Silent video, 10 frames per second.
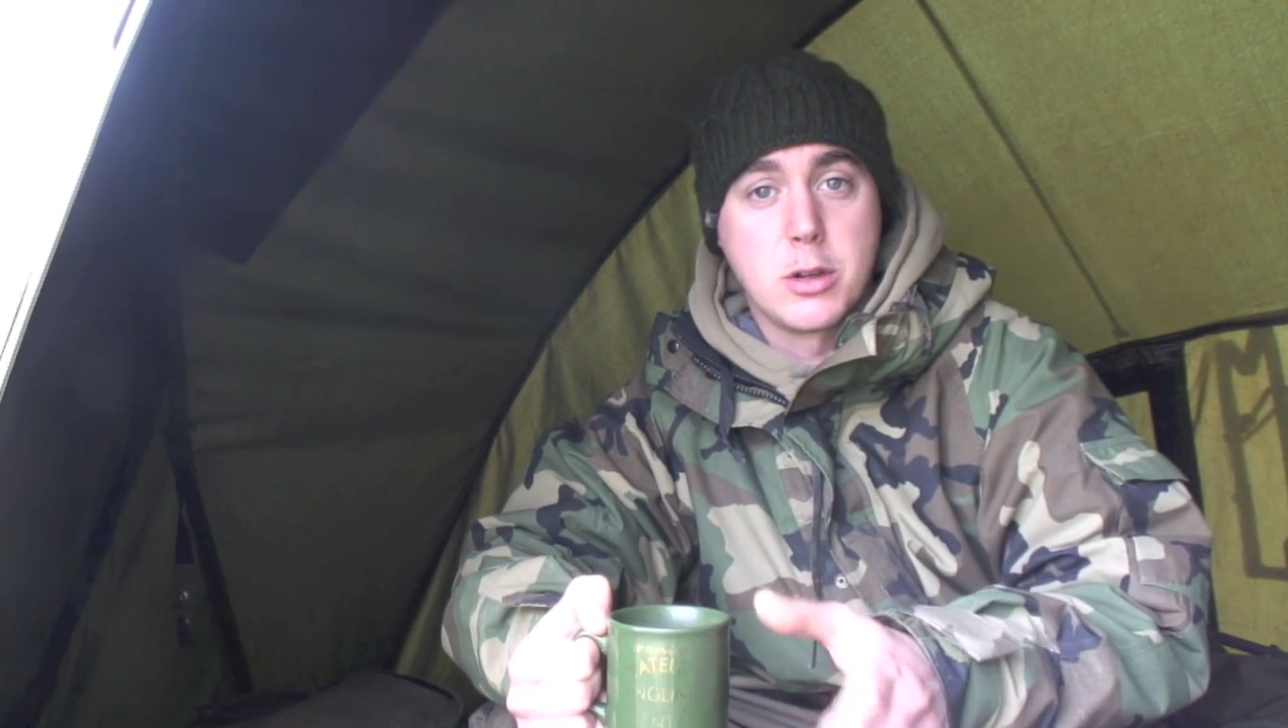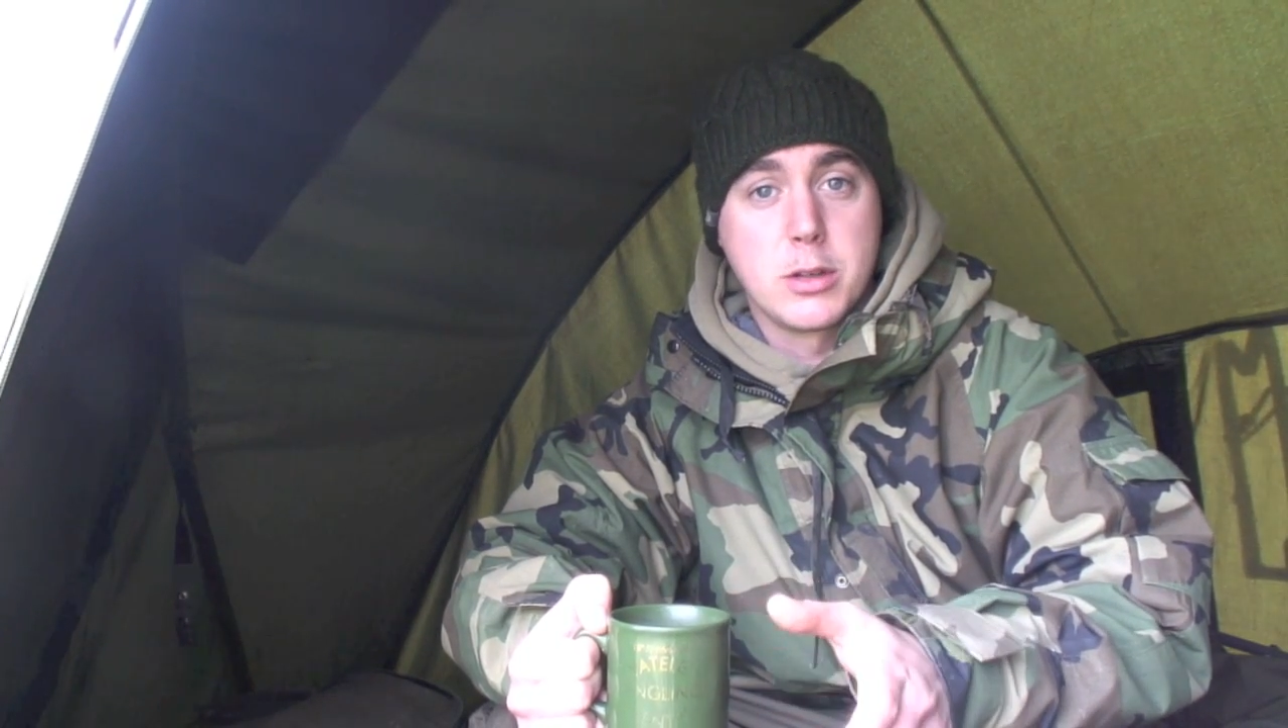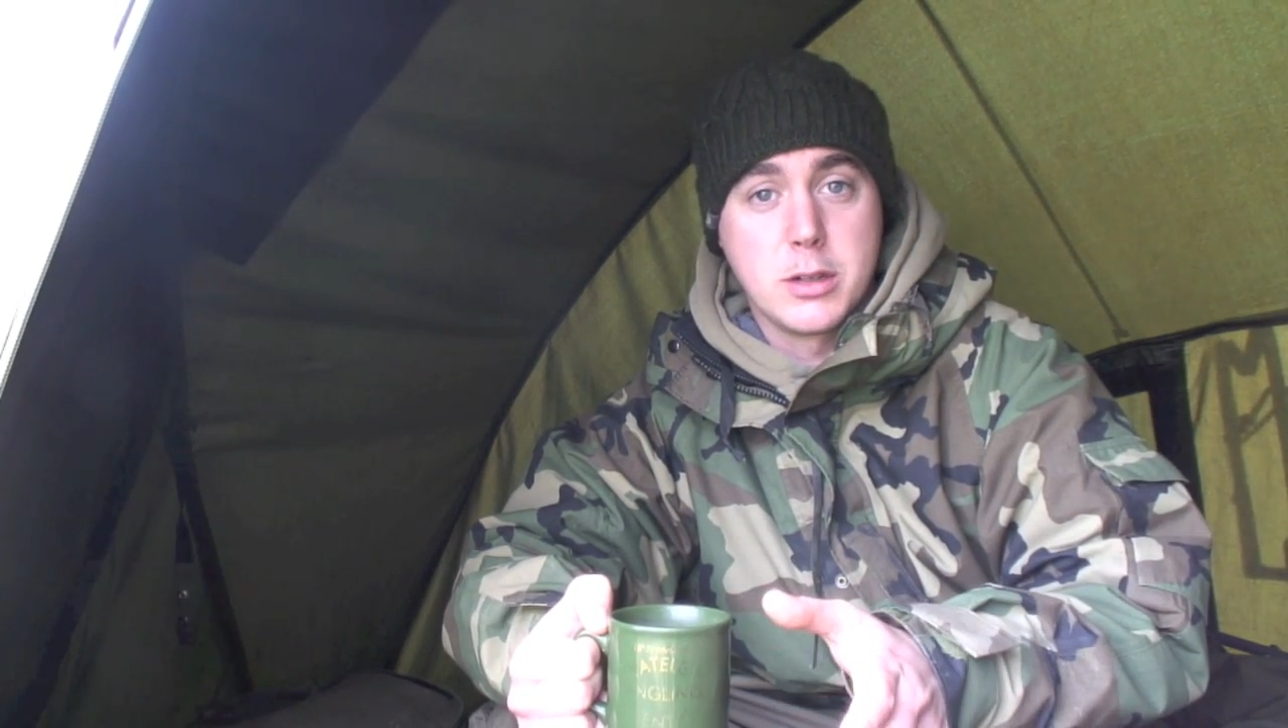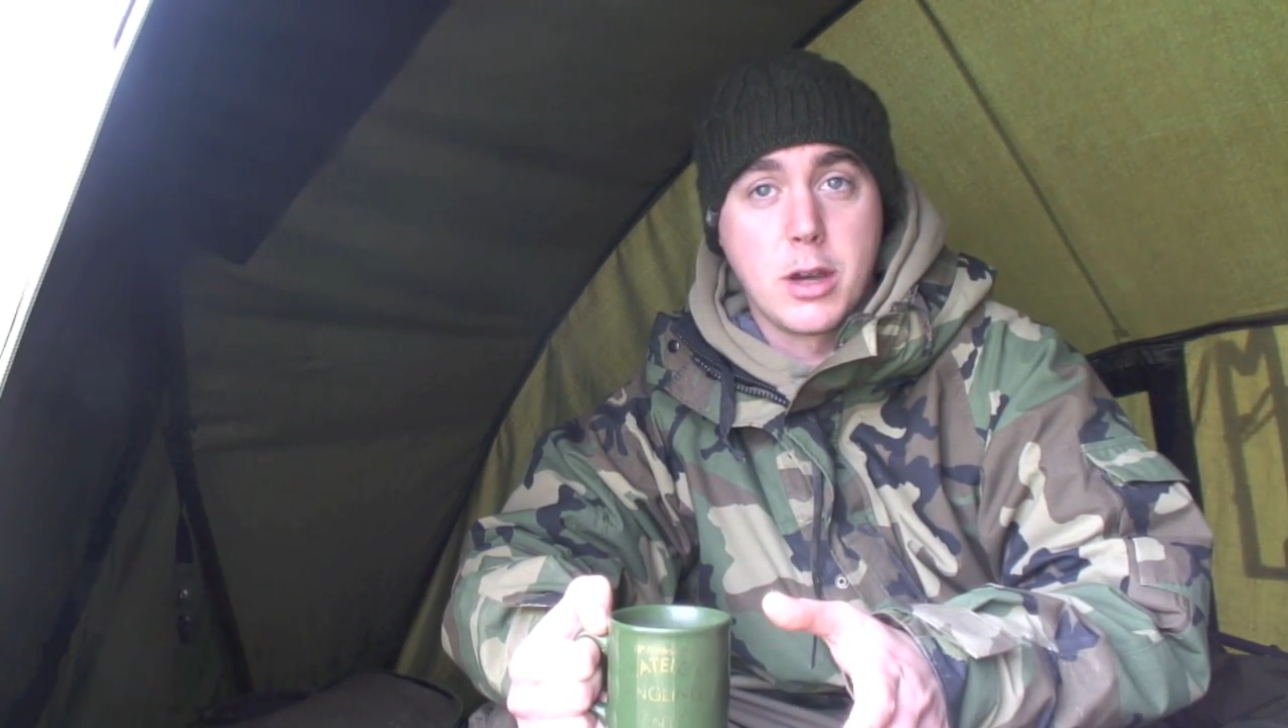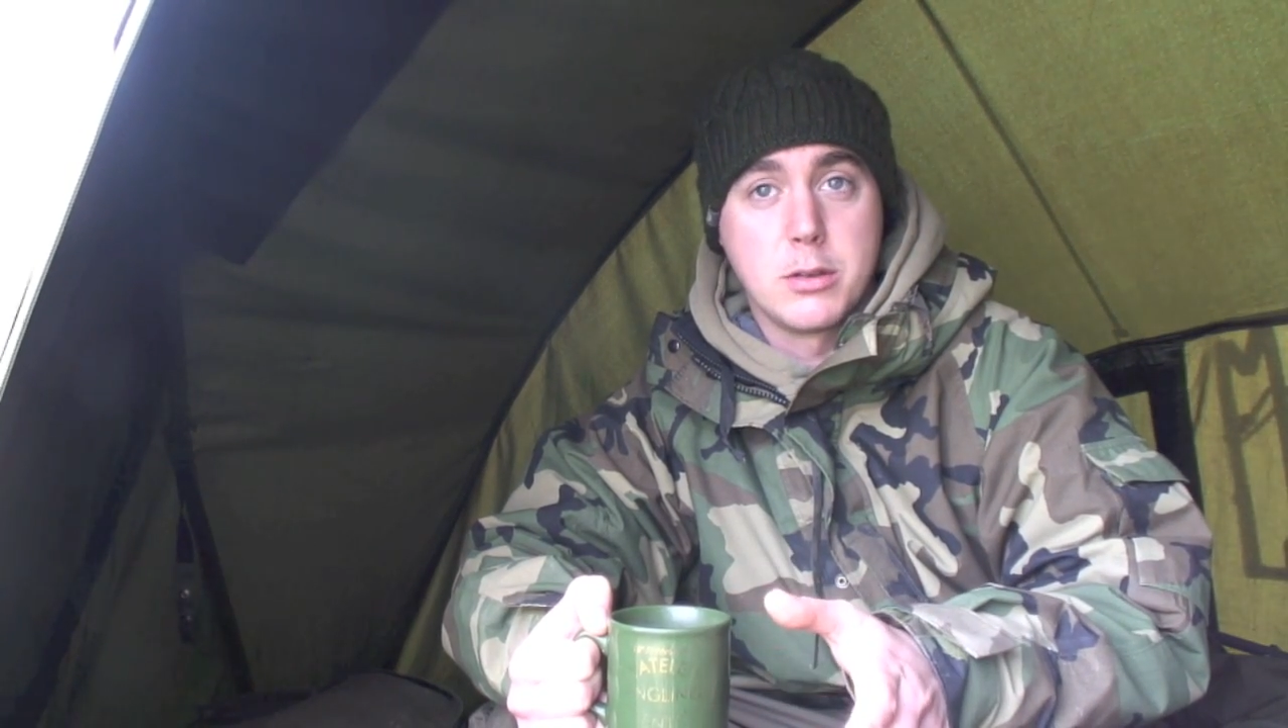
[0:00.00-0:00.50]

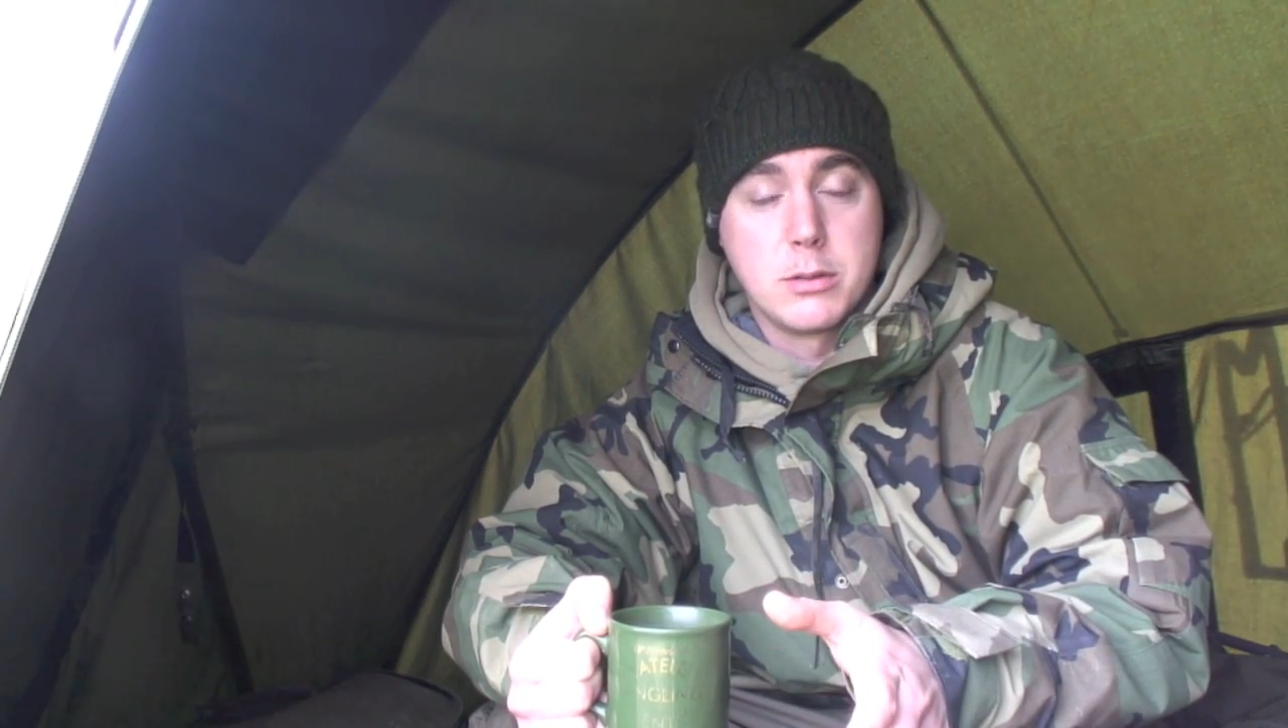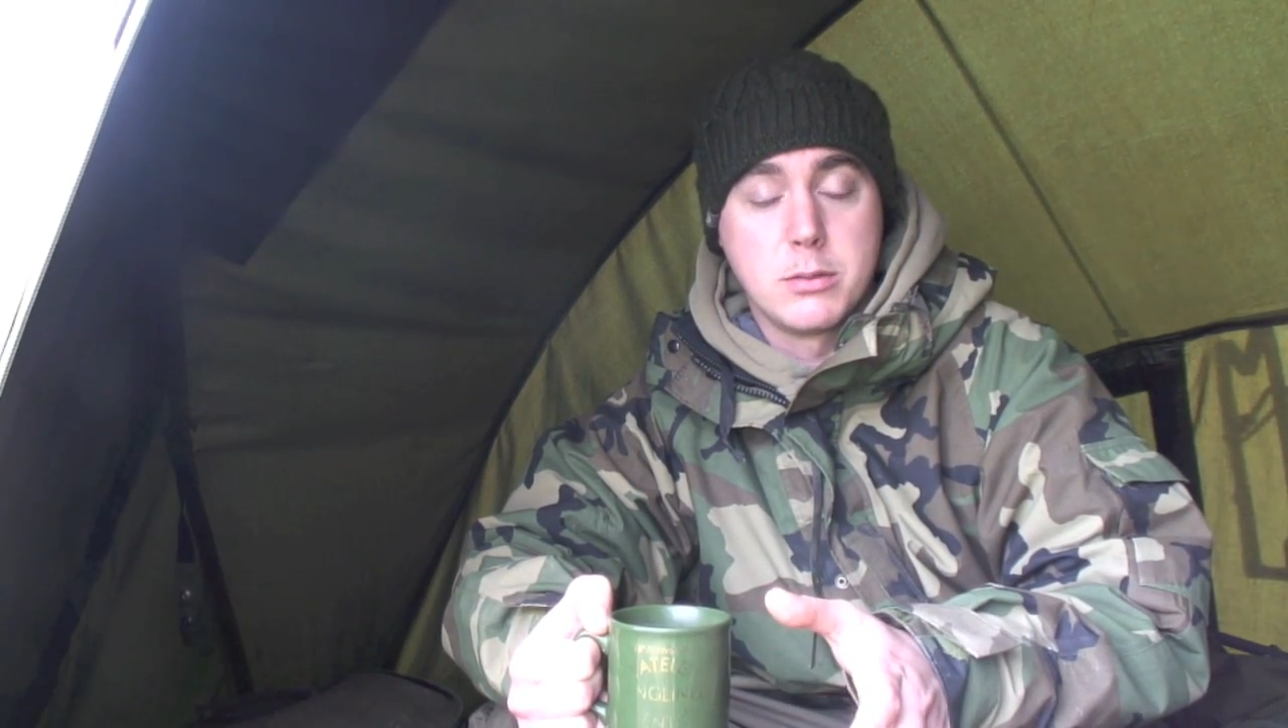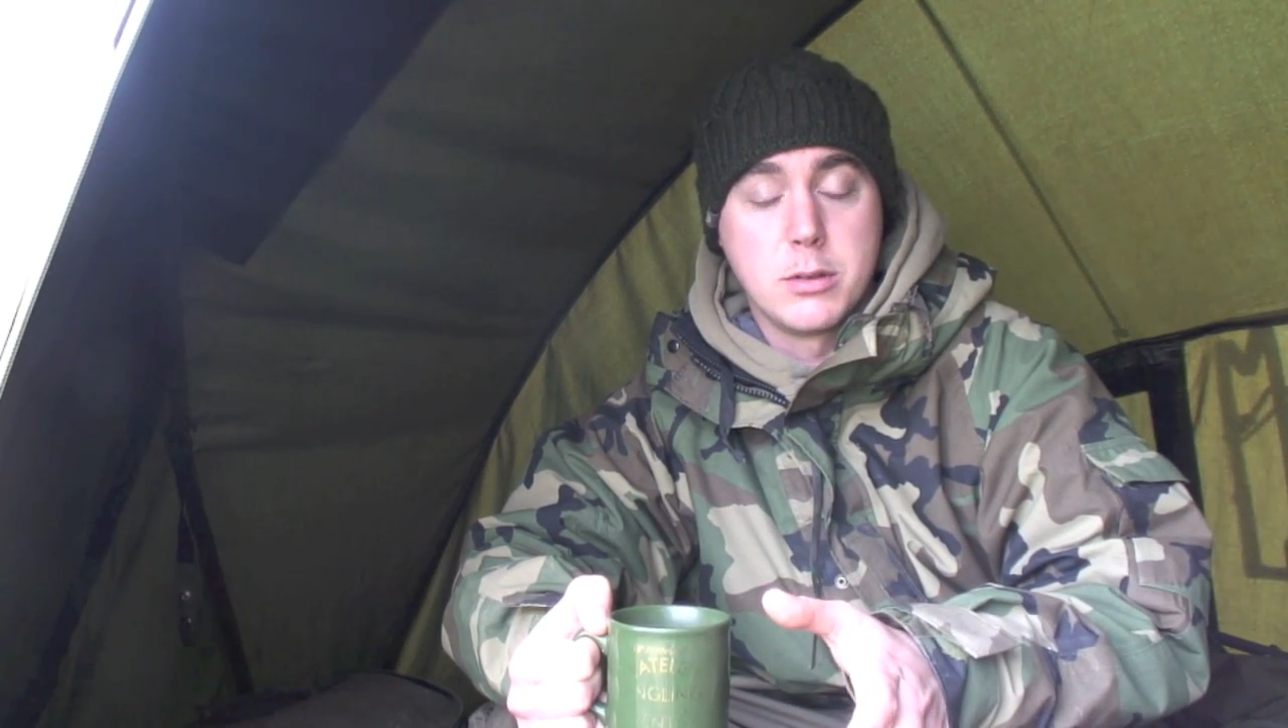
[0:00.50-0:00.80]
a